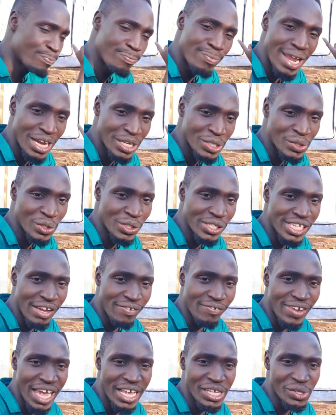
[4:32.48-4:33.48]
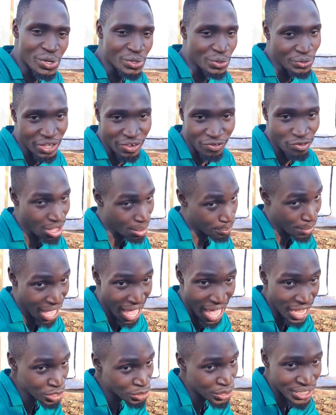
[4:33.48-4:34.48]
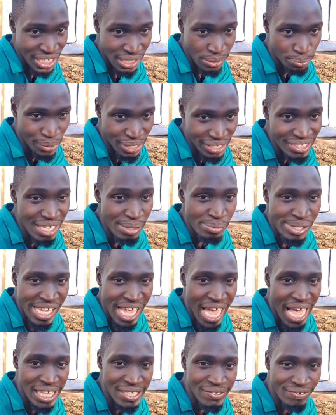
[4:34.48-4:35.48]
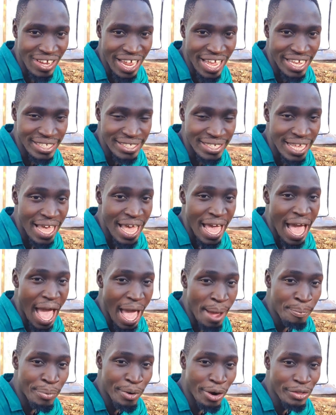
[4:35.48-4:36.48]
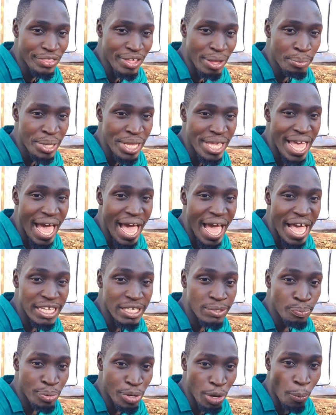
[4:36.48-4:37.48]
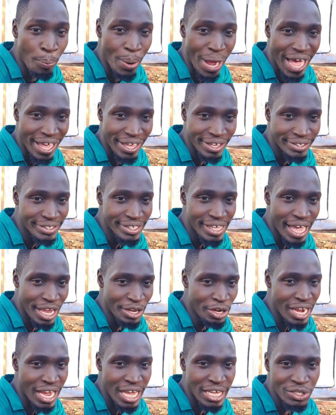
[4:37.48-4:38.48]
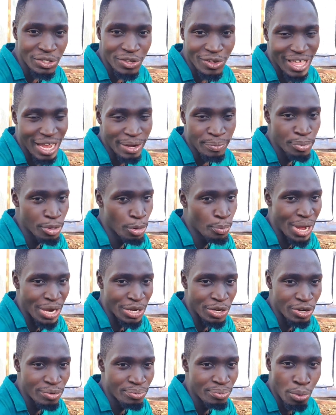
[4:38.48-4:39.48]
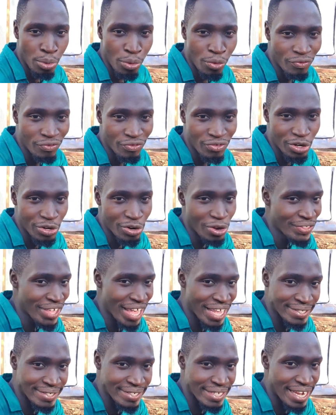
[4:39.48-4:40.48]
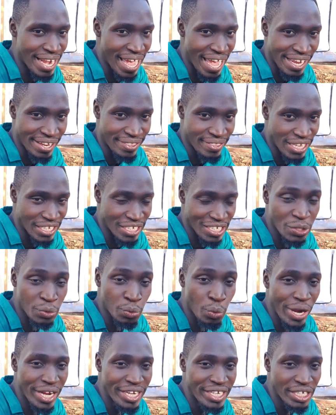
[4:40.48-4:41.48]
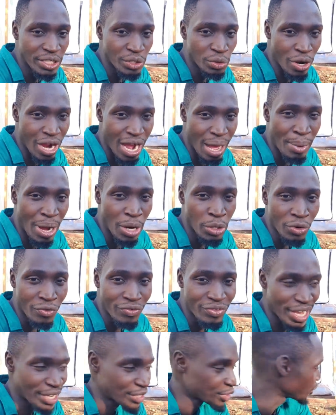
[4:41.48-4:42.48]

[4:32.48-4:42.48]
black soldier flies onto the farm. I actually didn't bring them here as flies. I brought them here as pupa. And you guys know that pupa don't move. You know, they are senile. They are just waiting to come out of their